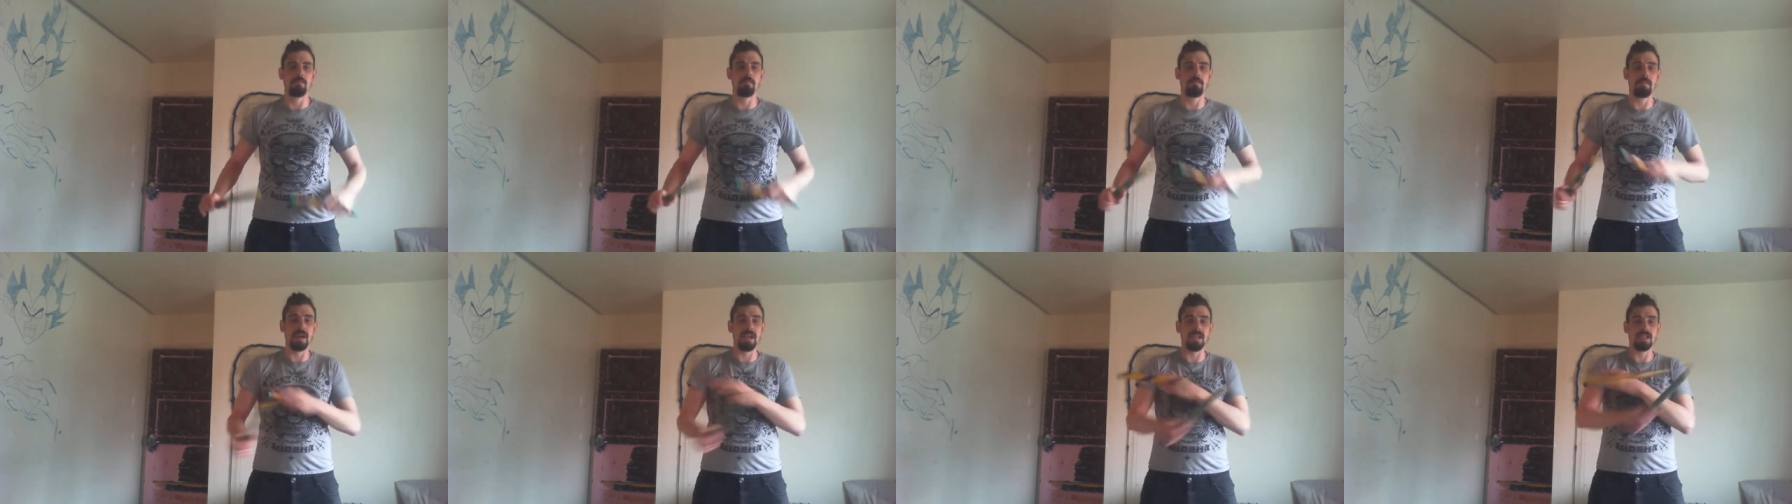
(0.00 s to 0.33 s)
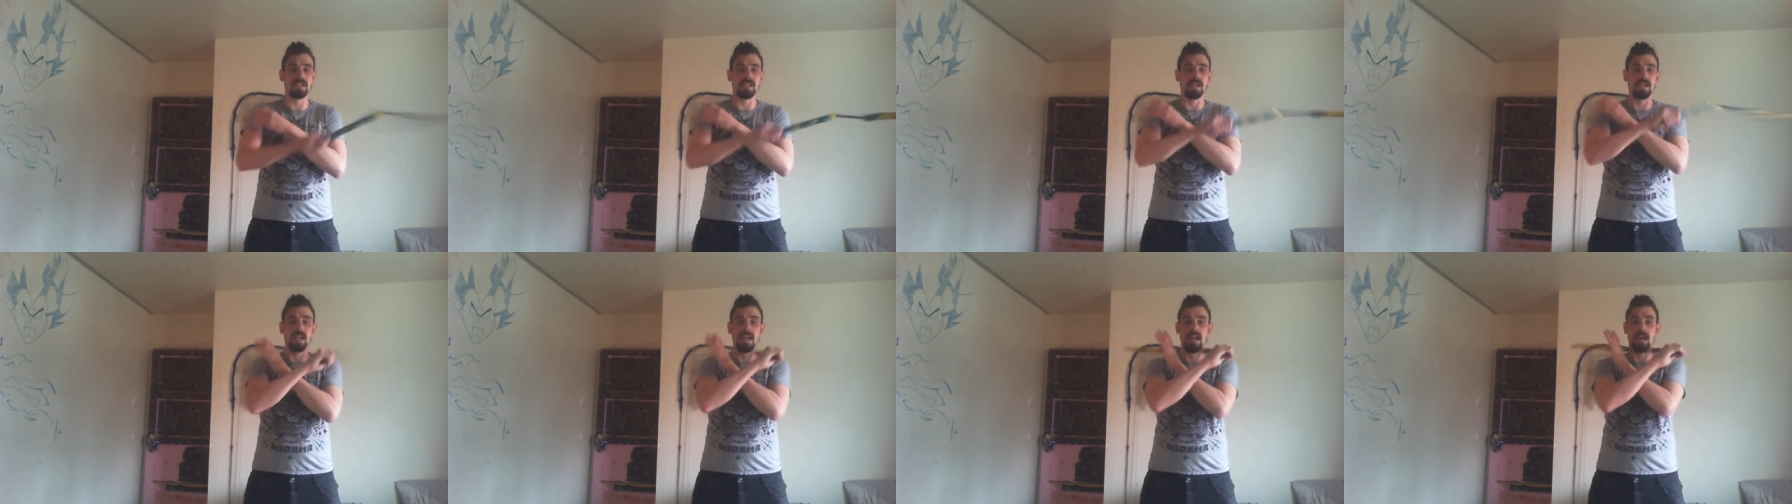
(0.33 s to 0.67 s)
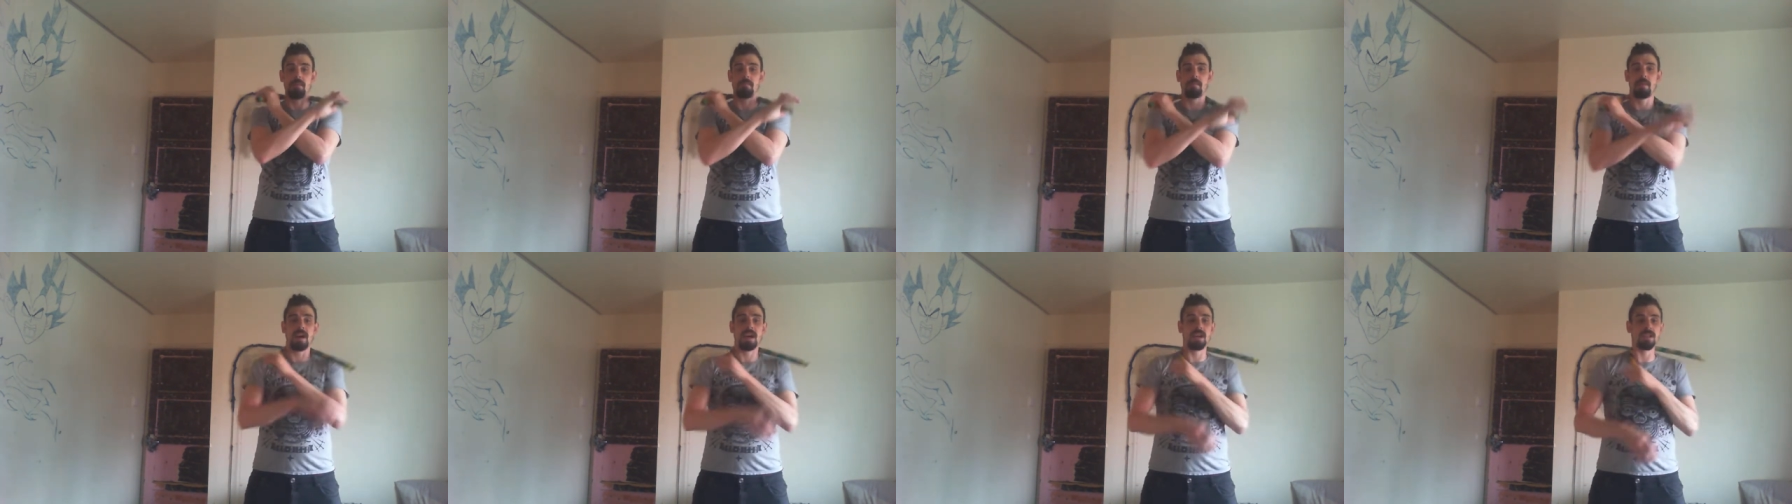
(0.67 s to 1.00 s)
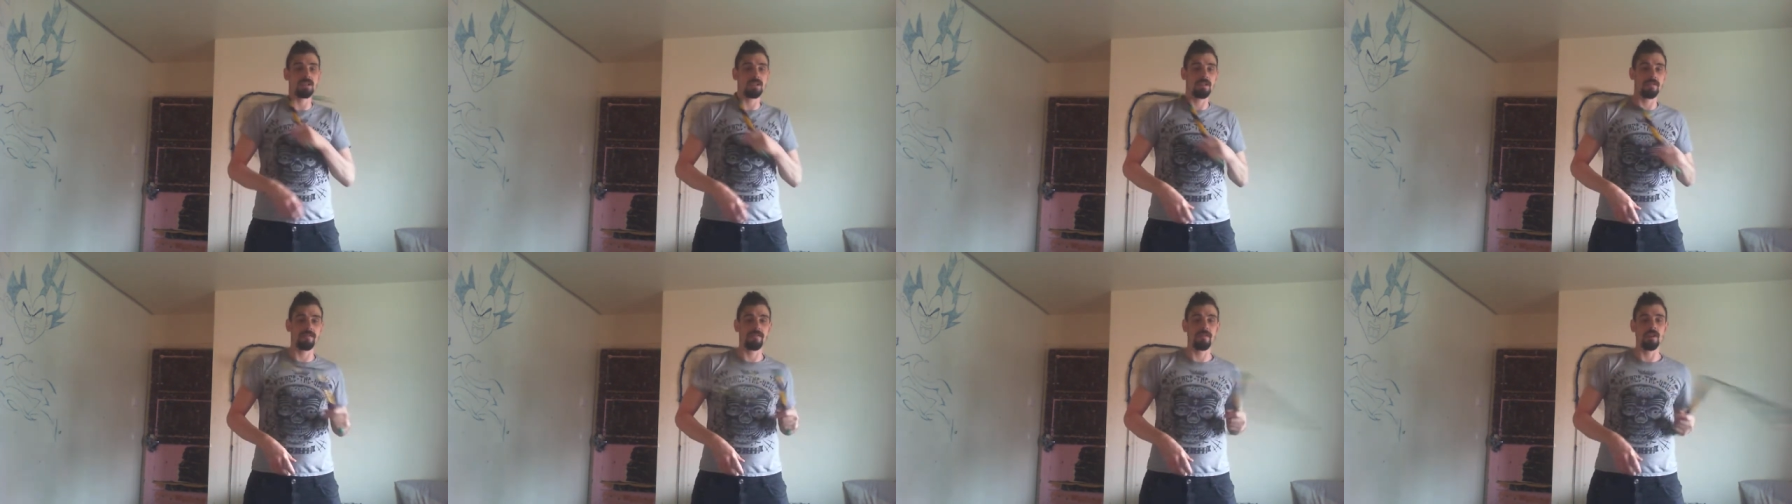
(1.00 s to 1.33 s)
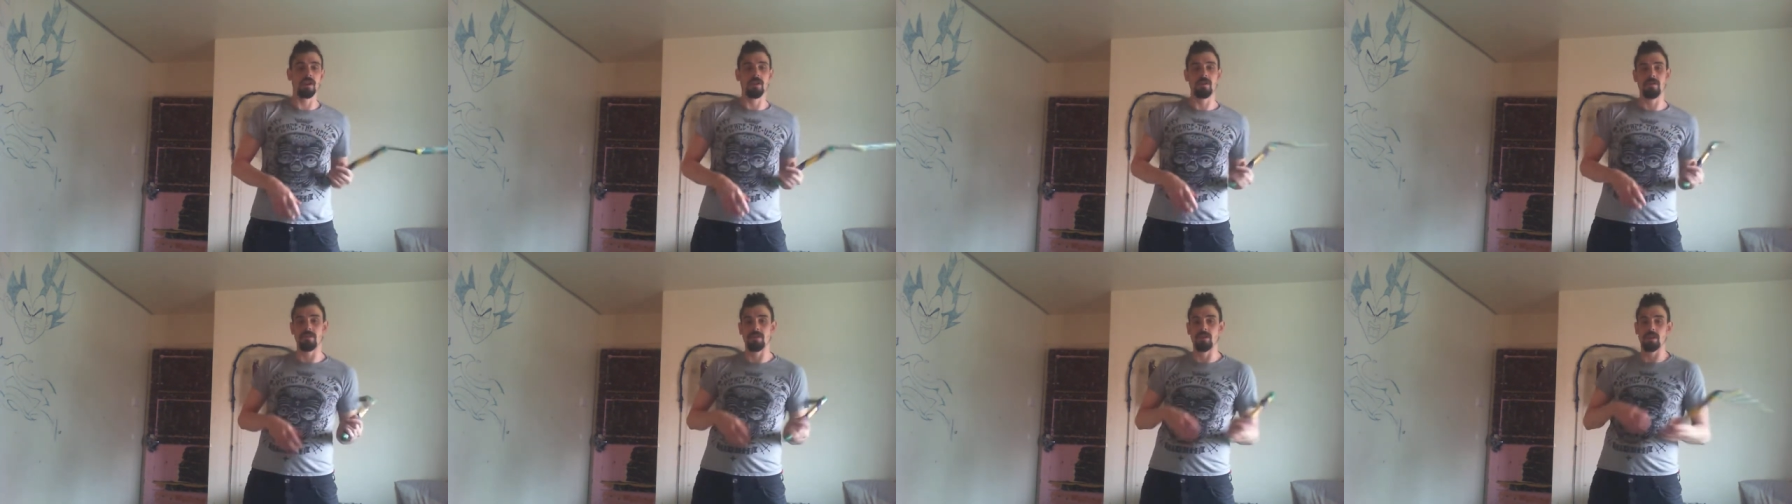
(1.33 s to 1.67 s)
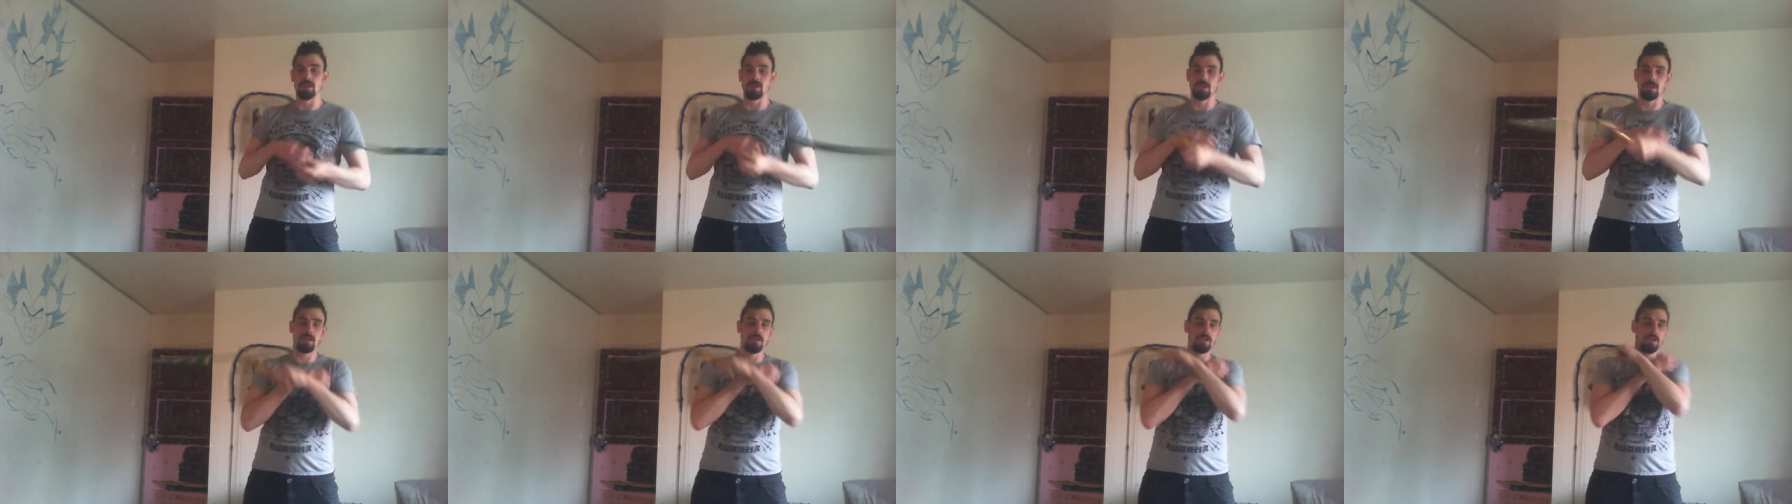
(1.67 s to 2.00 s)
basic net pass, the flow
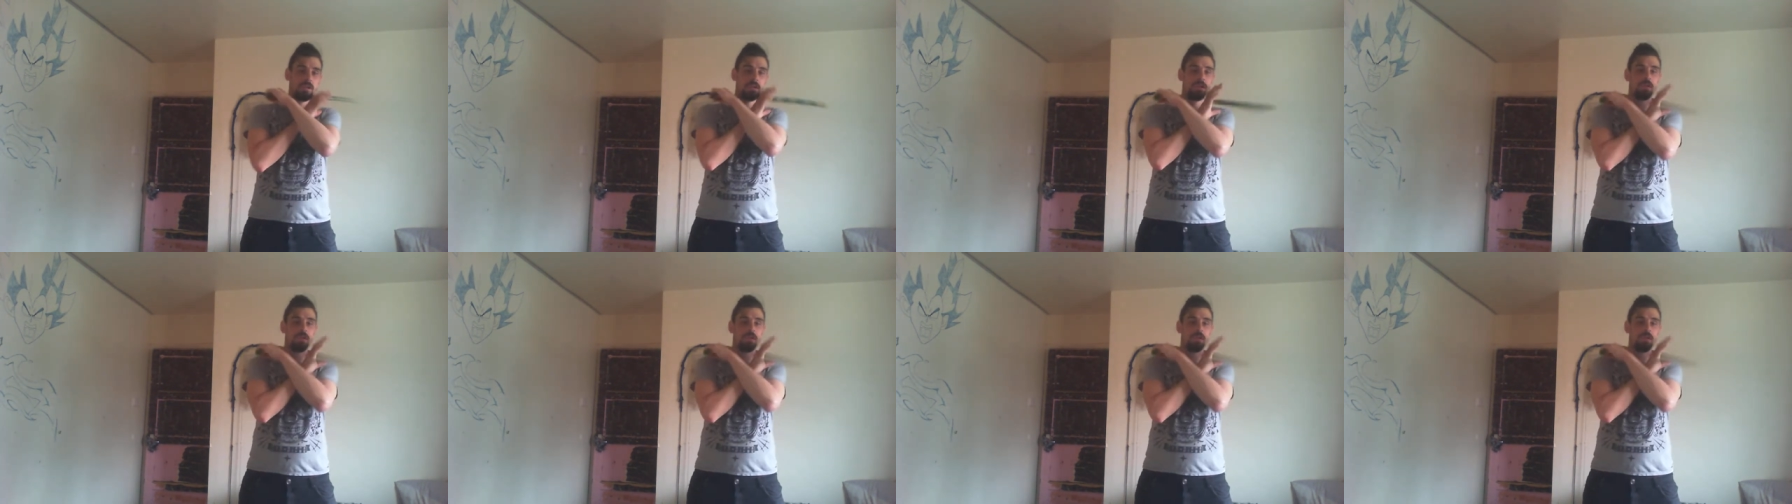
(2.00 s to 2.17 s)
version.